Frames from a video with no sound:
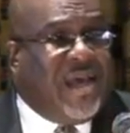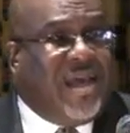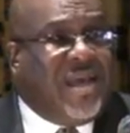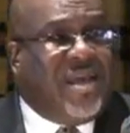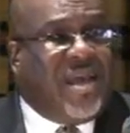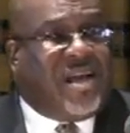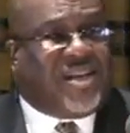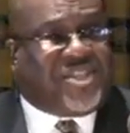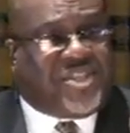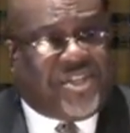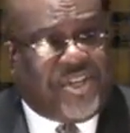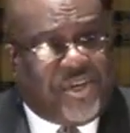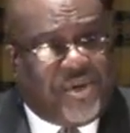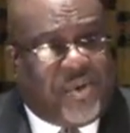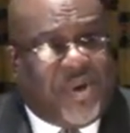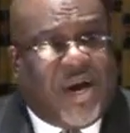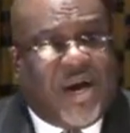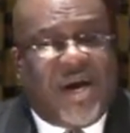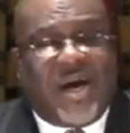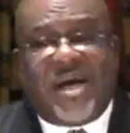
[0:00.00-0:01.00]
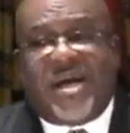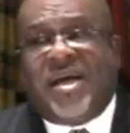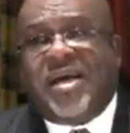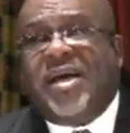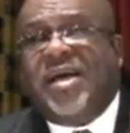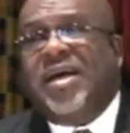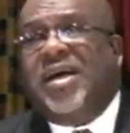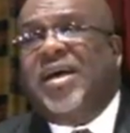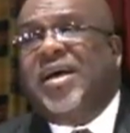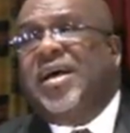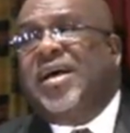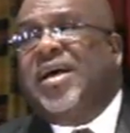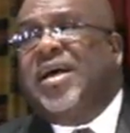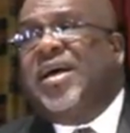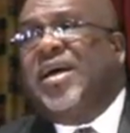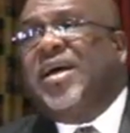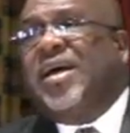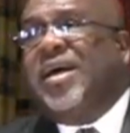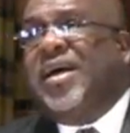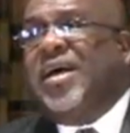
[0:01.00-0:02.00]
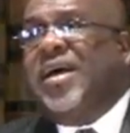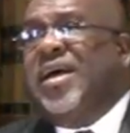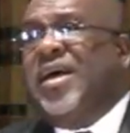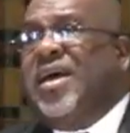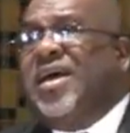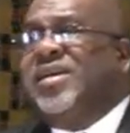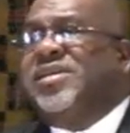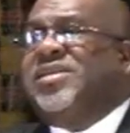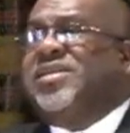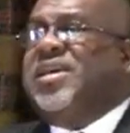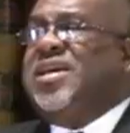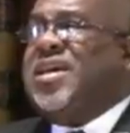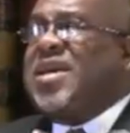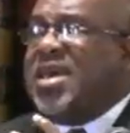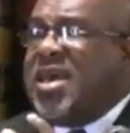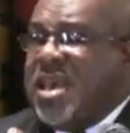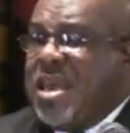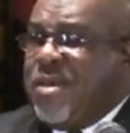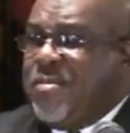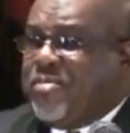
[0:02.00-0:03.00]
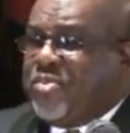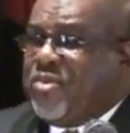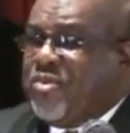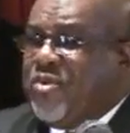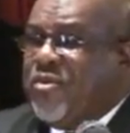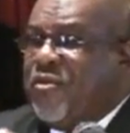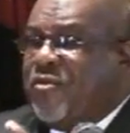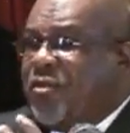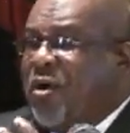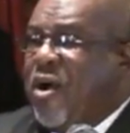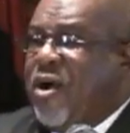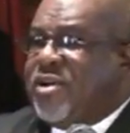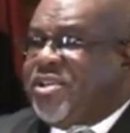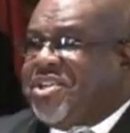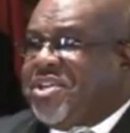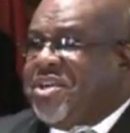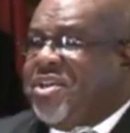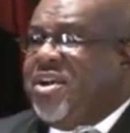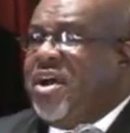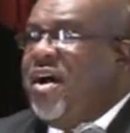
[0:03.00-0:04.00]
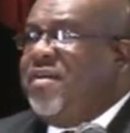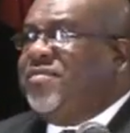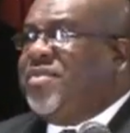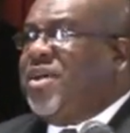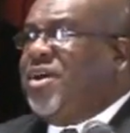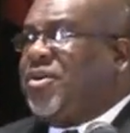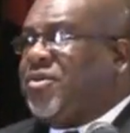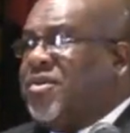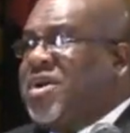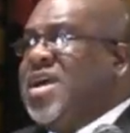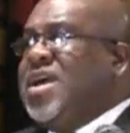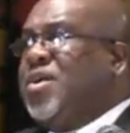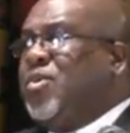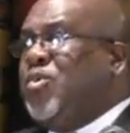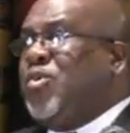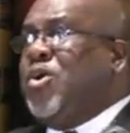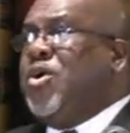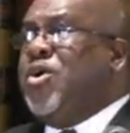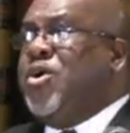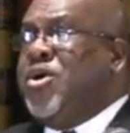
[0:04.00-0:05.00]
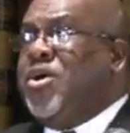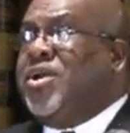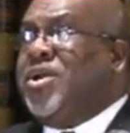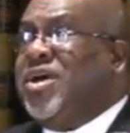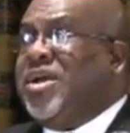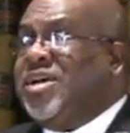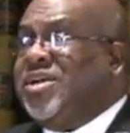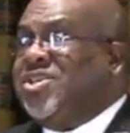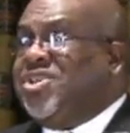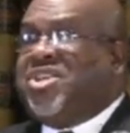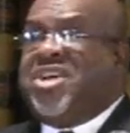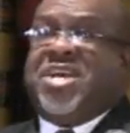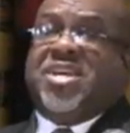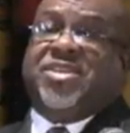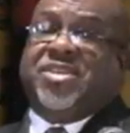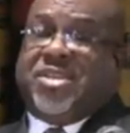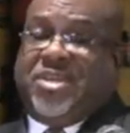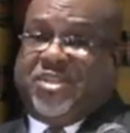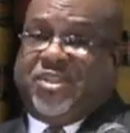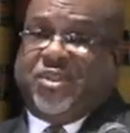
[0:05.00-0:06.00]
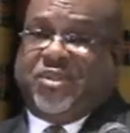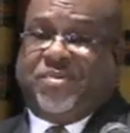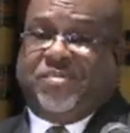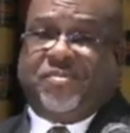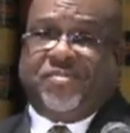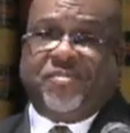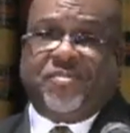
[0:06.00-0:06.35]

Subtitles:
Yeshua is the Hebrew version of the Greek word Jesus.